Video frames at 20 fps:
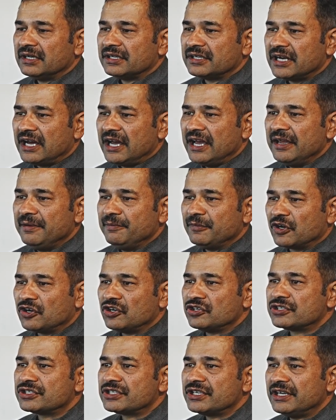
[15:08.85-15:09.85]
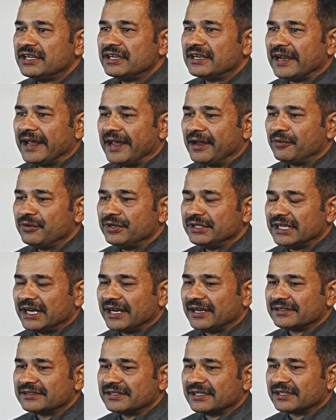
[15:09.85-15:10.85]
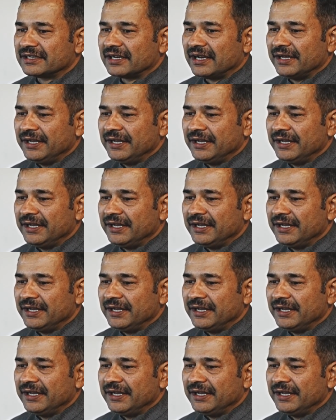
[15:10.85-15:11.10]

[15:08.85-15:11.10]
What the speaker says: time, constraint, language, and etc.